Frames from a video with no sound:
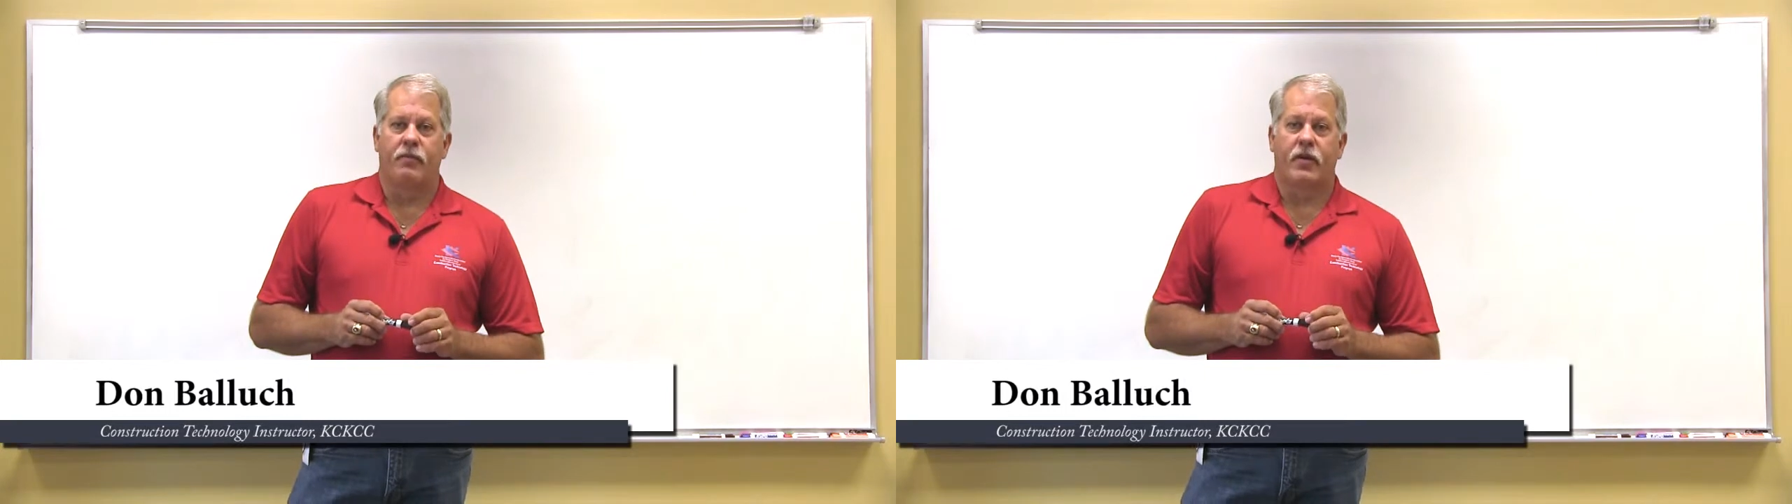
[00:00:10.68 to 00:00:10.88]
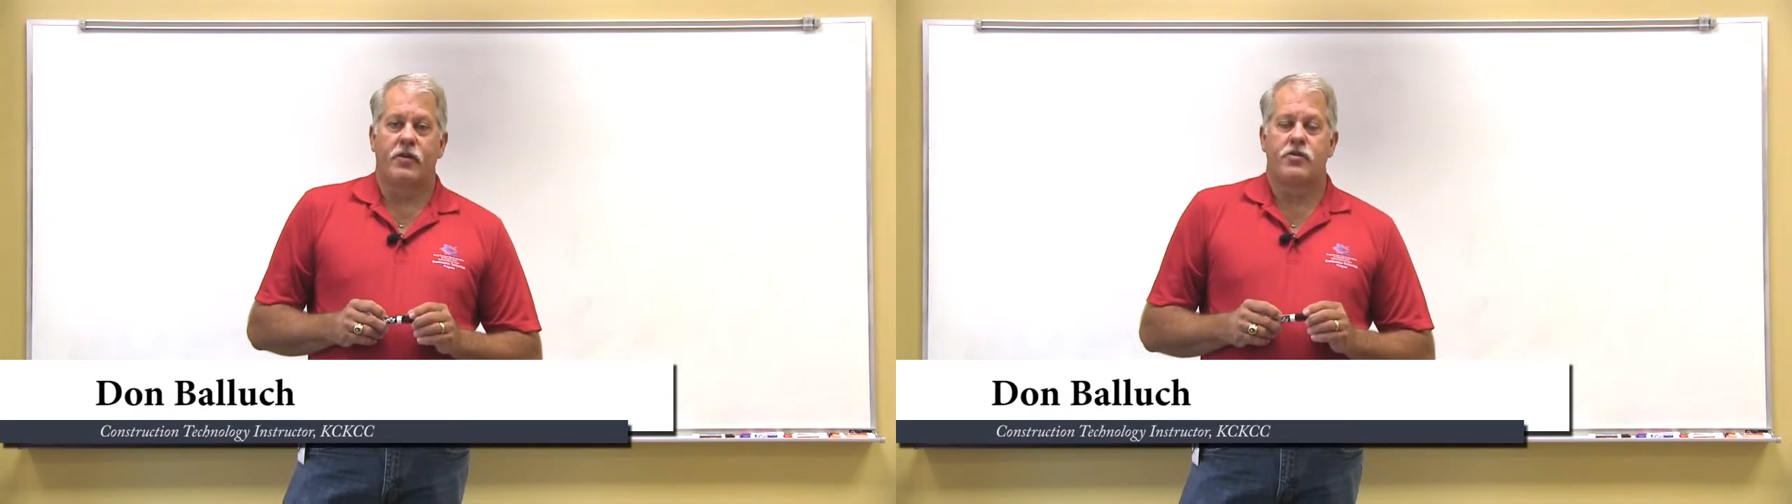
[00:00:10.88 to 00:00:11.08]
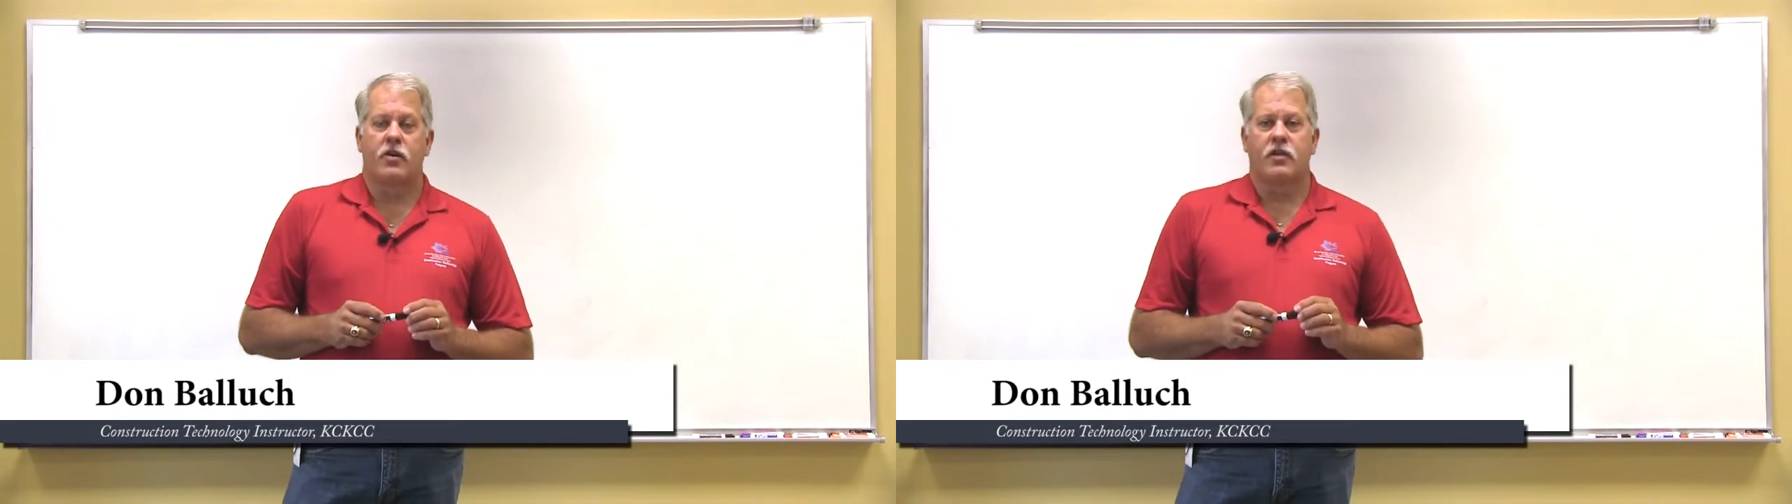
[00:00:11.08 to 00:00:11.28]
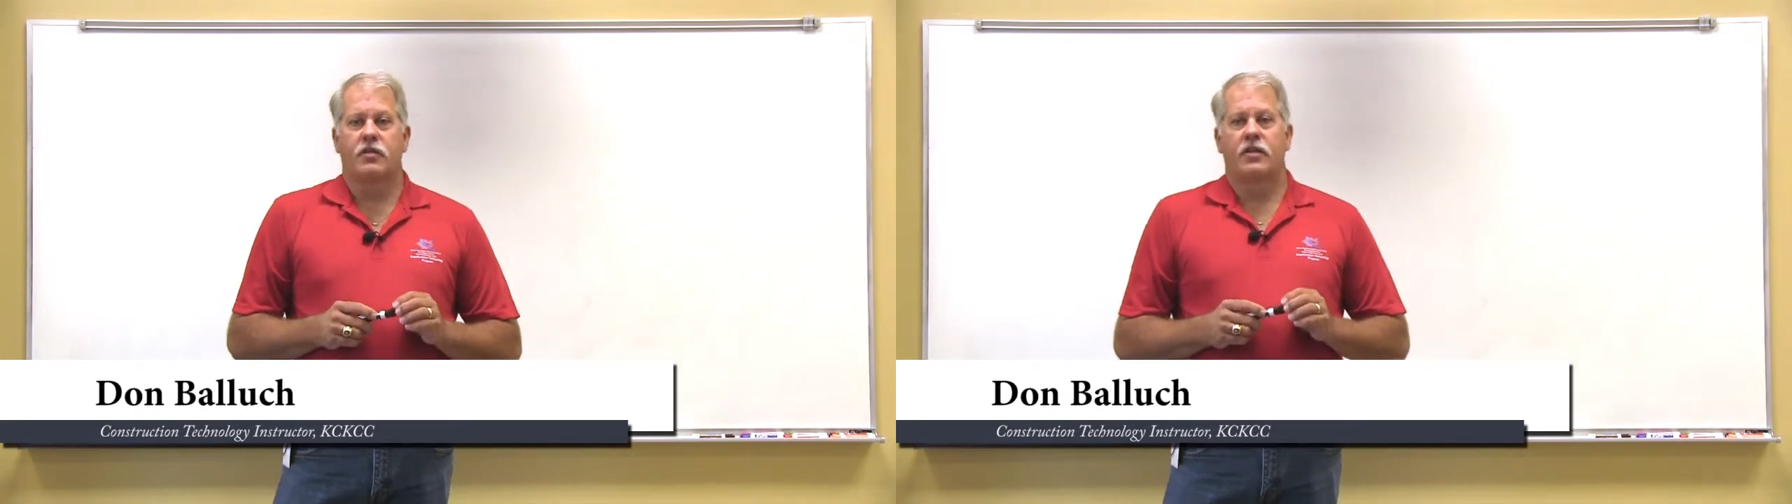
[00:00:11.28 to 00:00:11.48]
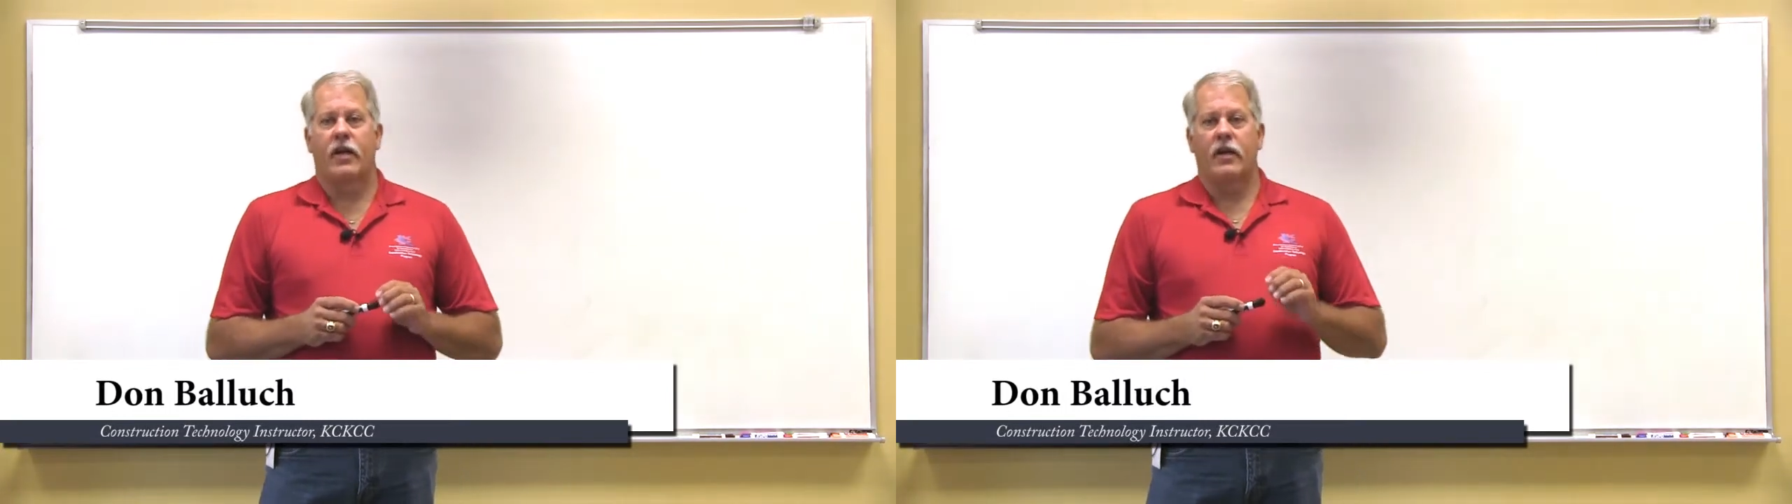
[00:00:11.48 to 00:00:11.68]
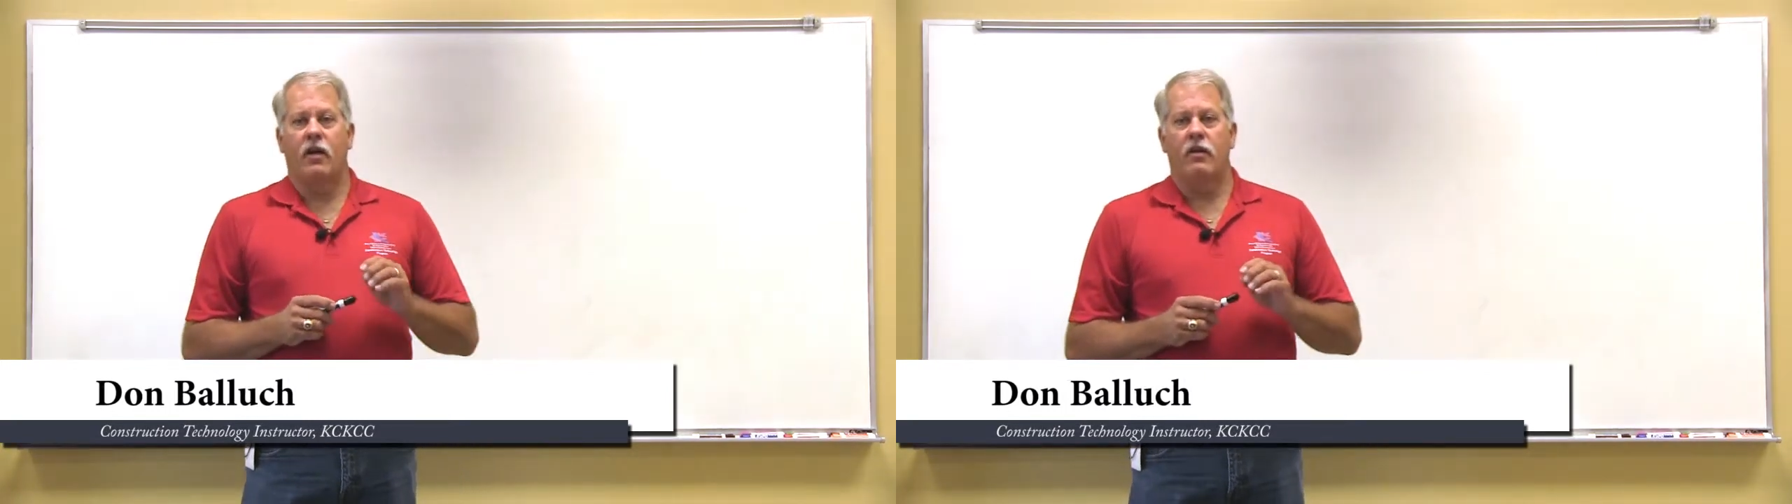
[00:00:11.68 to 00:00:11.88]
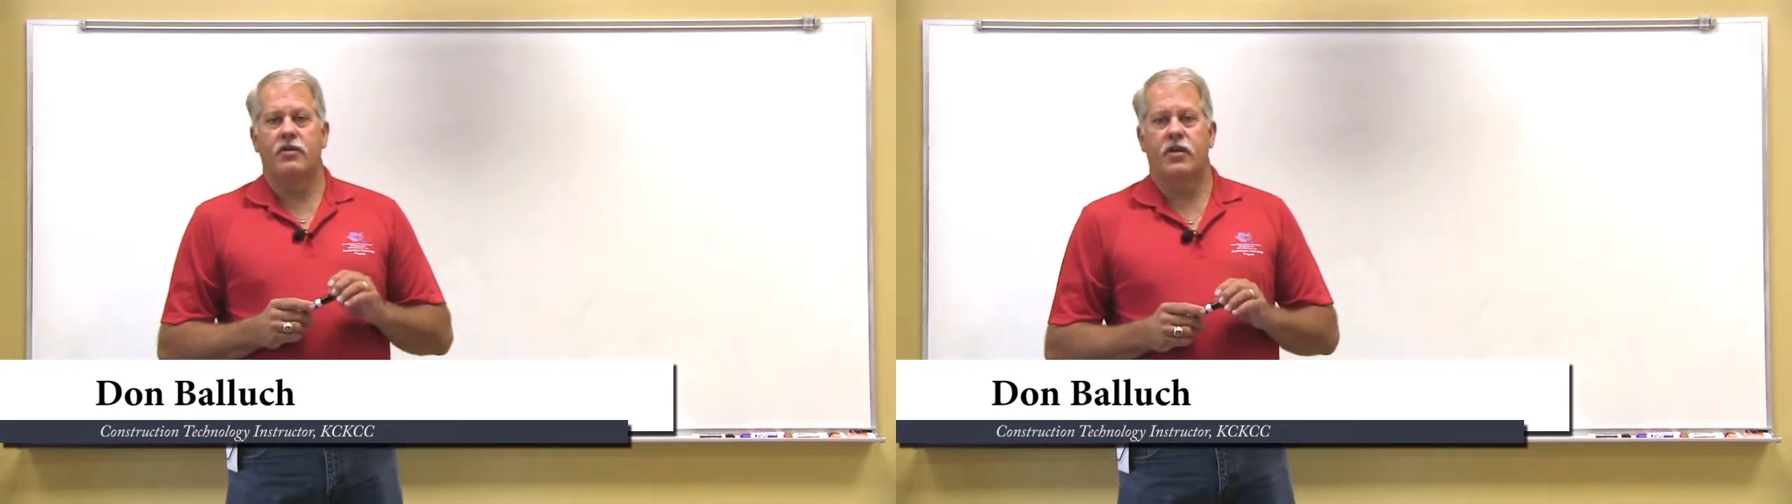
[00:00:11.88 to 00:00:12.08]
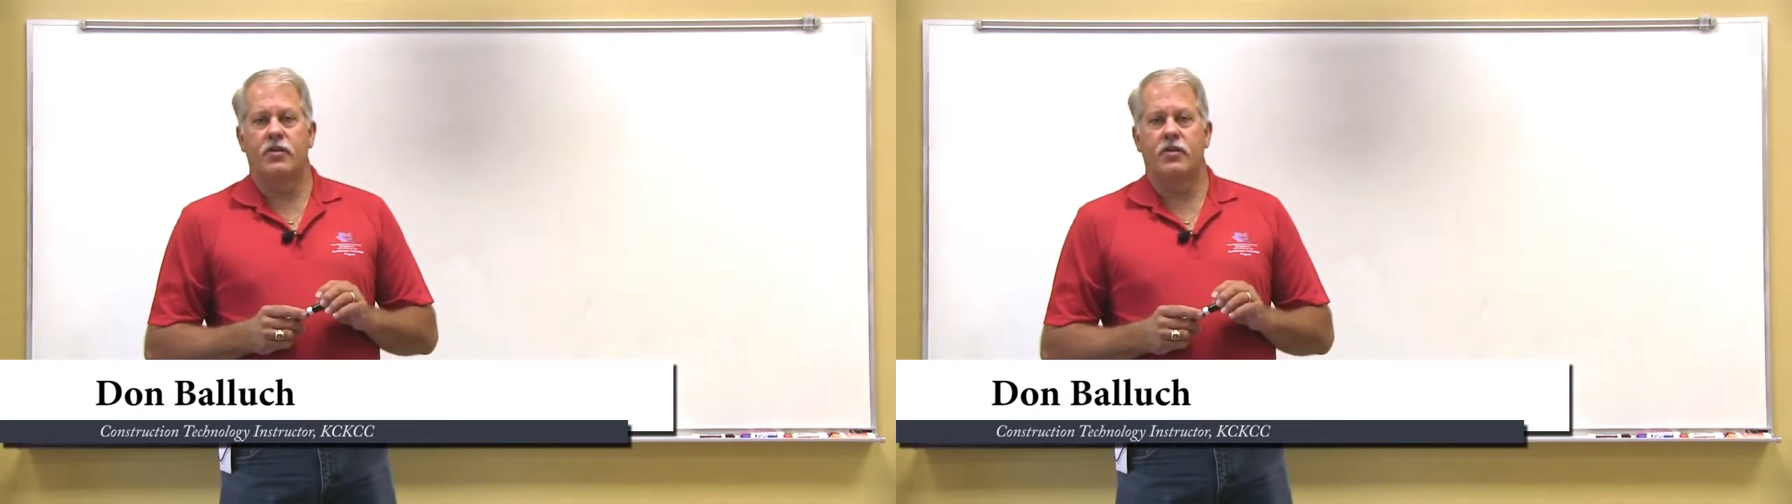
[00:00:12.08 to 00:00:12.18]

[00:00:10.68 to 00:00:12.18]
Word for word: I'm the construction technology